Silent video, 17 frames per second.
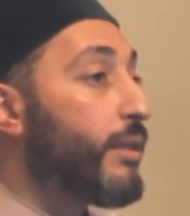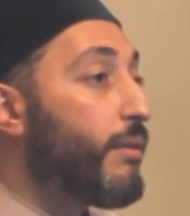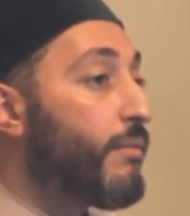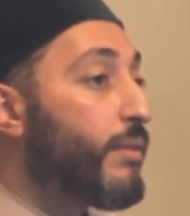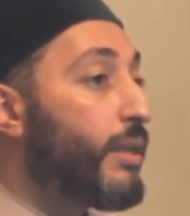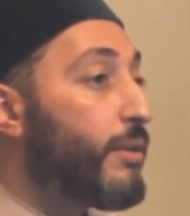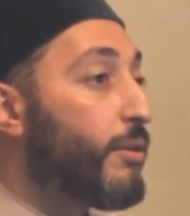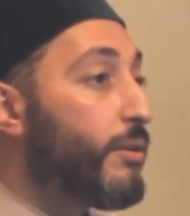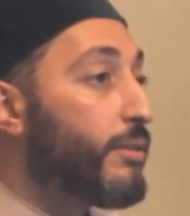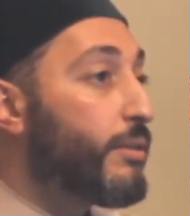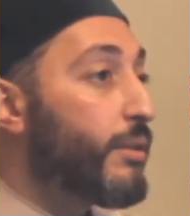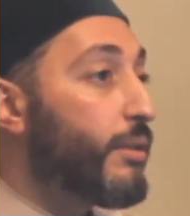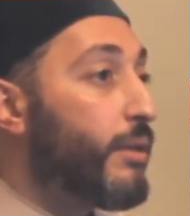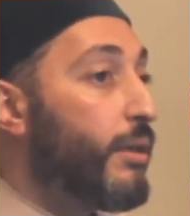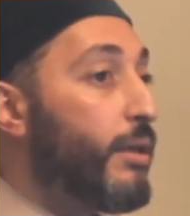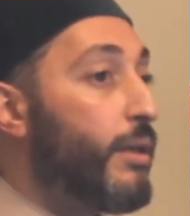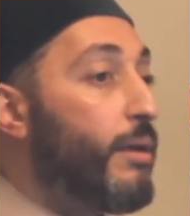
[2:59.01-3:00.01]
If they don't,
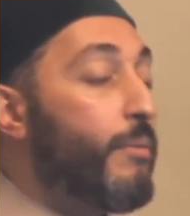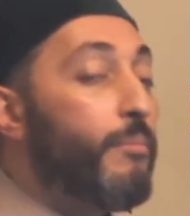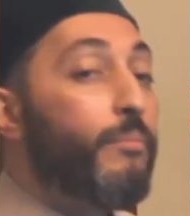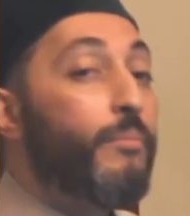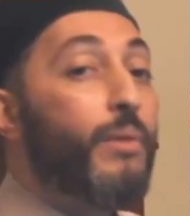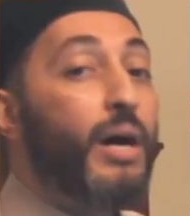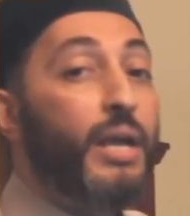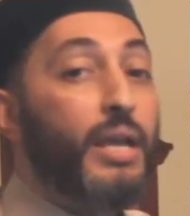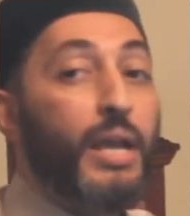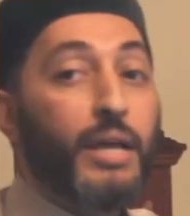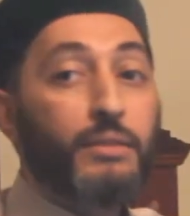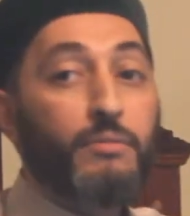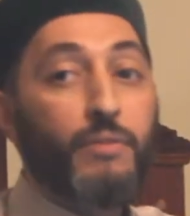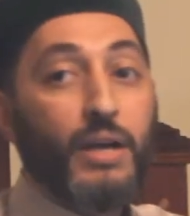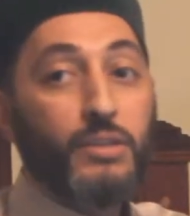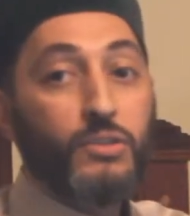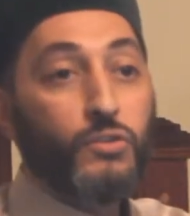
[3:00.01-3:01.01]
my
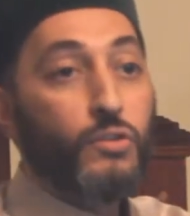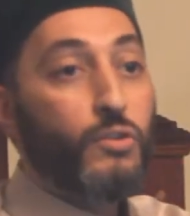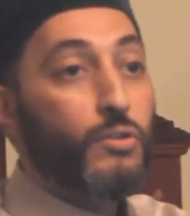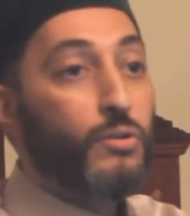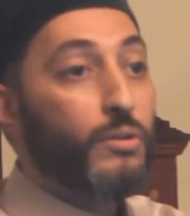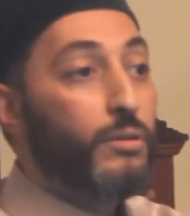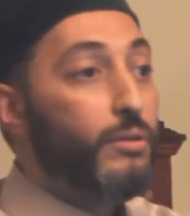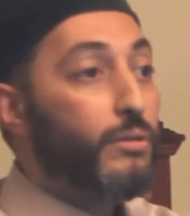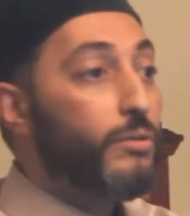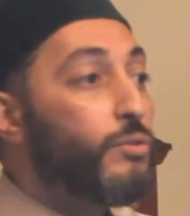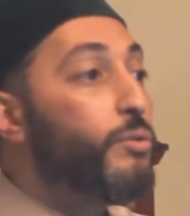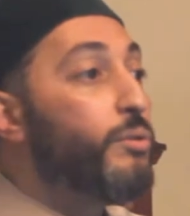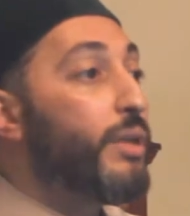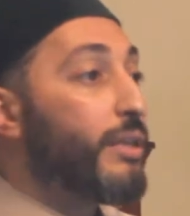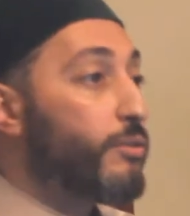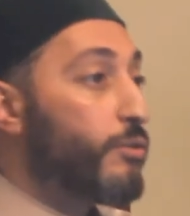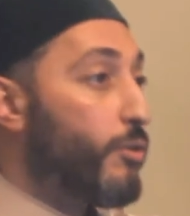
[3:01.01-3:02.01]
advice to you, do
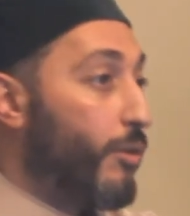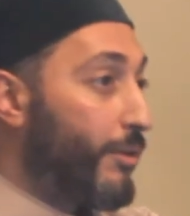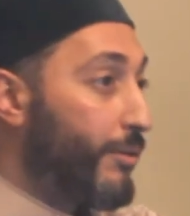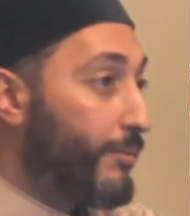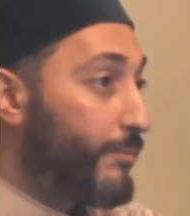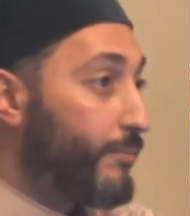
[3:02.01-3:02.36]
not go.